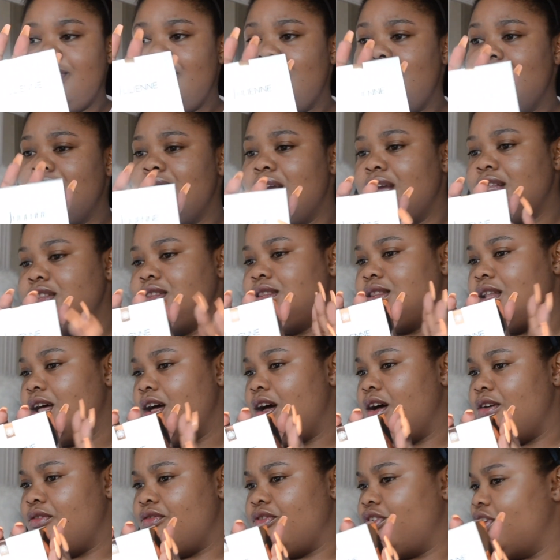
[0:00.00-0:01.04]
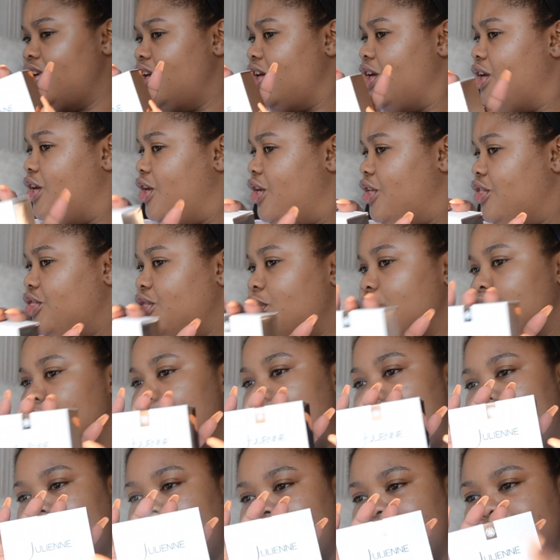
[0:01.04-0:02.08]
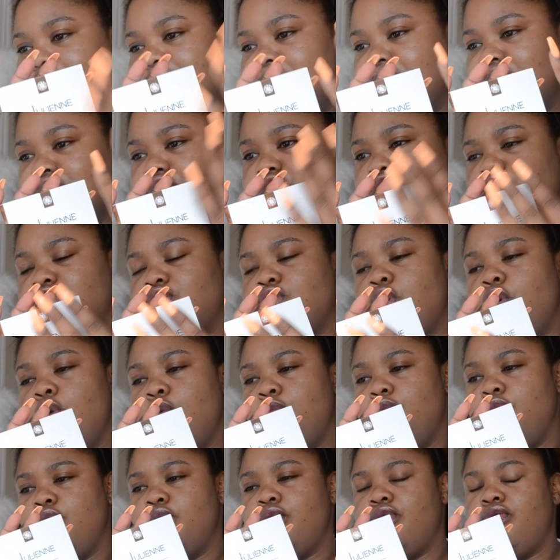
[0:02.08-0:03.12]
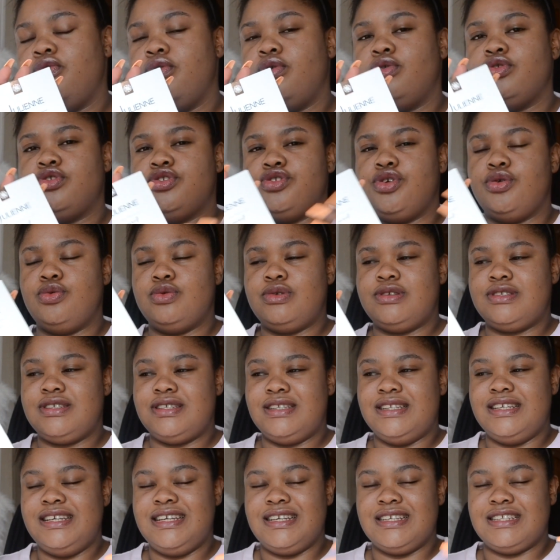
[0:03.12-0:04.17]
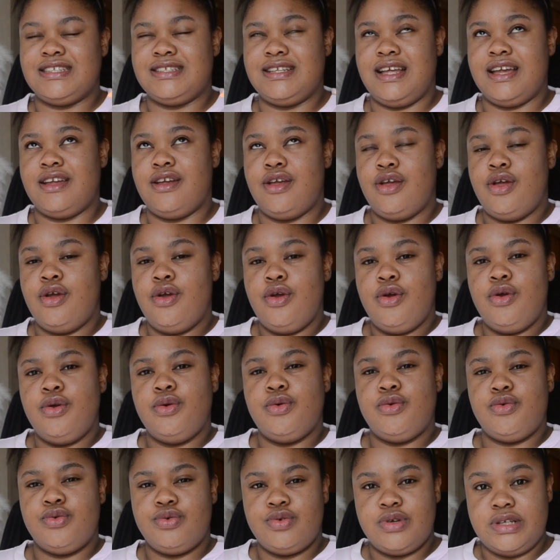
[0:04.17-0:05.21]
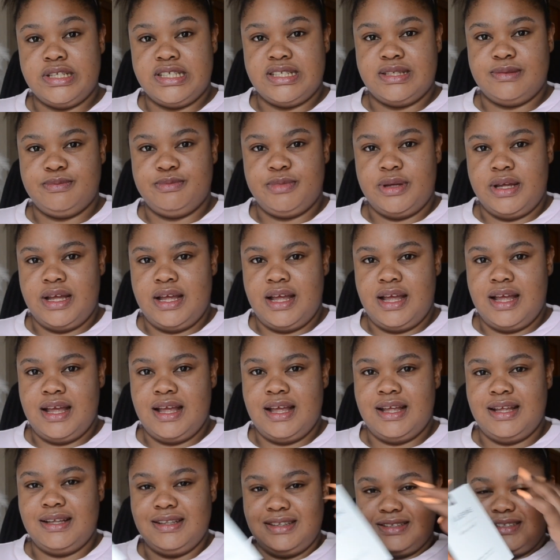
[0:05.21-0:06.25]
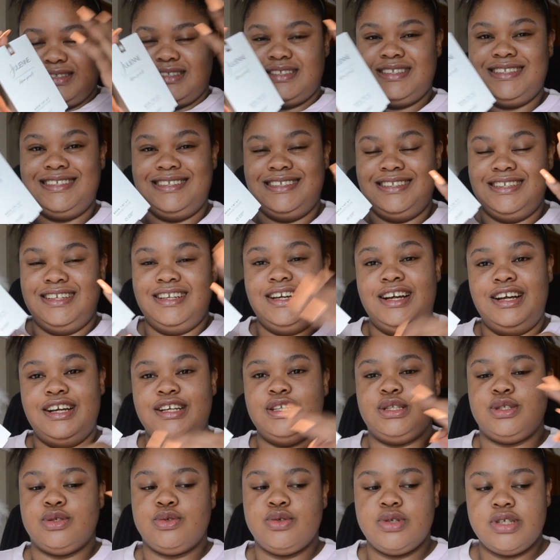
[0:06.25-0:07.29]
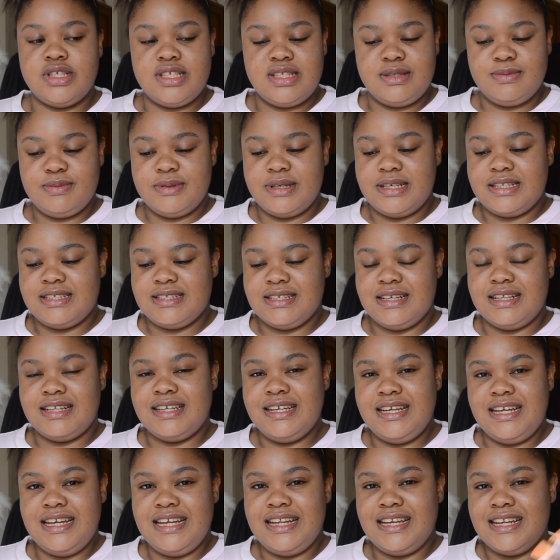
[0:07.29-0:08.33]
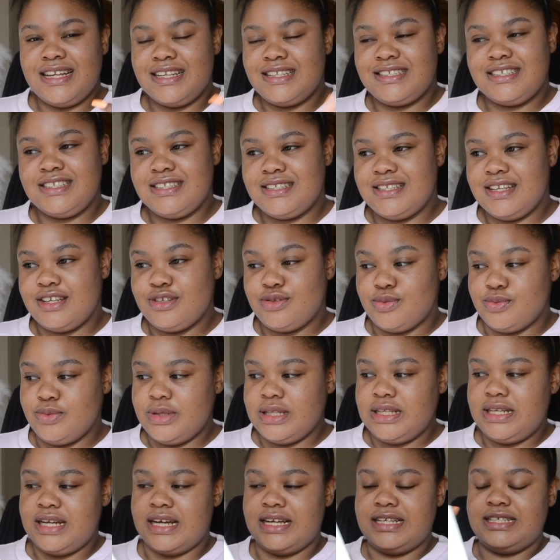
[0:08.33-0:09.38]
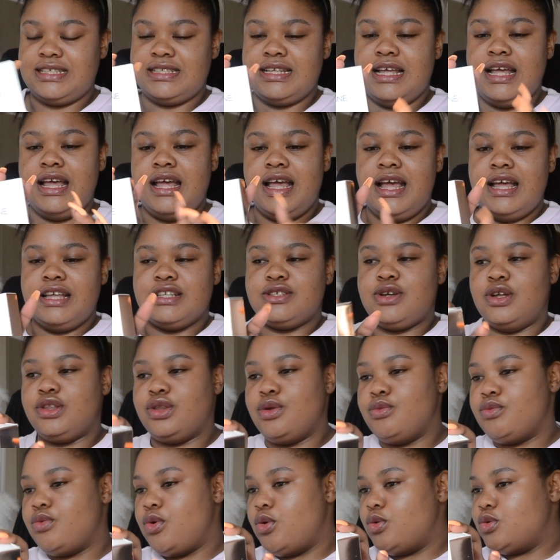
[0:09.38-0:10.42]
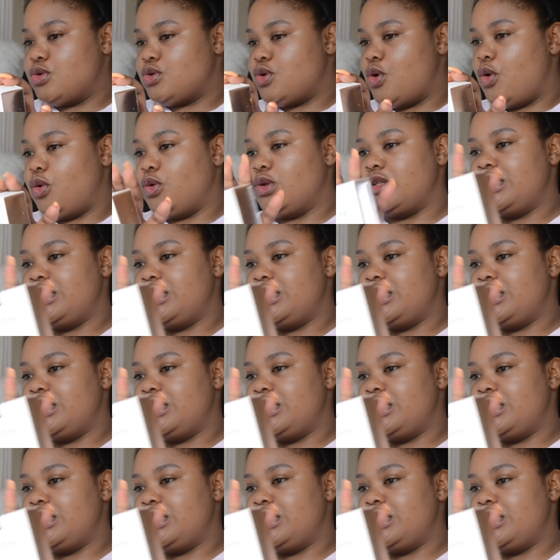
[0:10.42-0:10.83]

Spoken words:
and I love the packaging. It's so beautiful, so sleek. It's like crisp. It's crisp, it's clean, it's really nice. It's got the rose gold